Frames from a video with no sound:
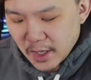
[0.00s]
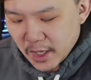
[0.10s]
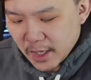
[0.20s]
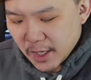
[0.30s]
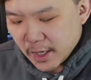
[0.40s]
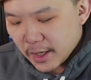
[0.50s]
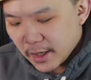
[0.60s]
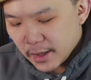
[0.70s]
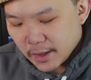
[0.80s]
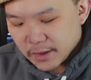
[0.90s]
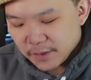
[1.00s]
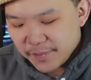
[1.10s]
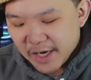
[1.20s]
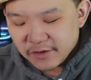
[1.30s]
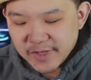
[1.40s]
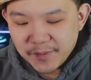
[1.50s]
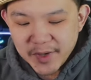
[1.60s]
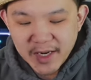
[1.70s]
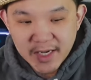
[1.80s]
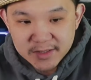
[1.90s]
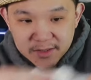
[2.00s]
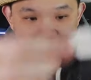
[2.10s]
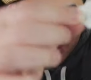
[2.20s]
And the back of that band has